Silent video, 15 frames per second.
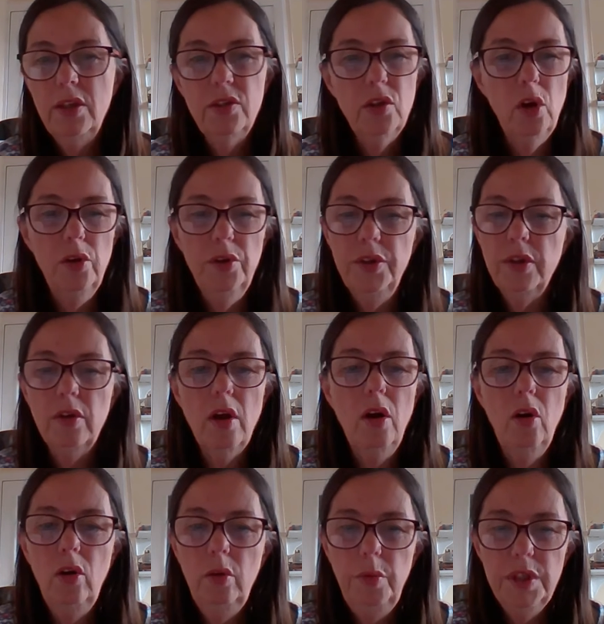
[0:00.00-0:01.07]
Scotland are
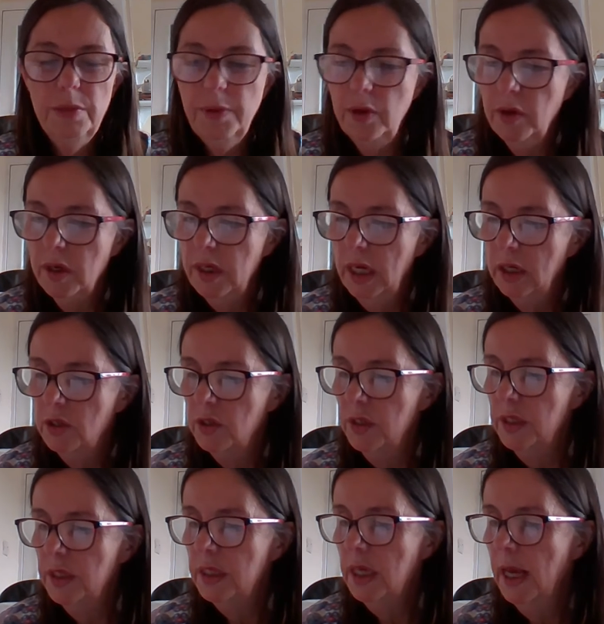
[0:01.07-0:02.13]
always about
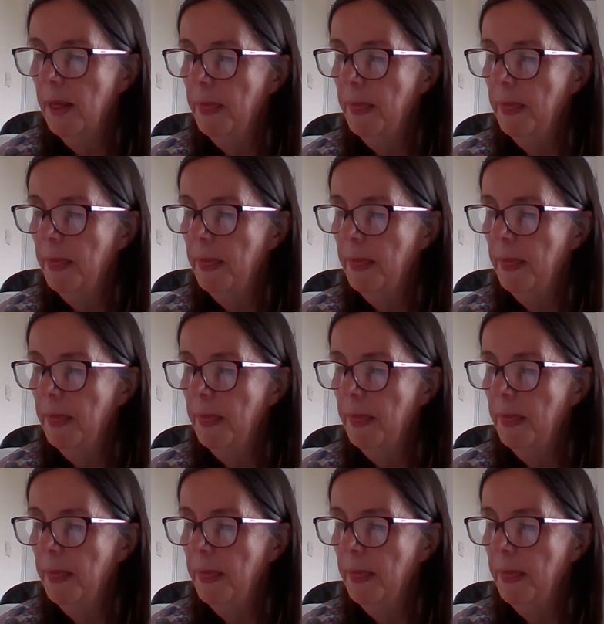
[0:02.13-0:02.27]
connections.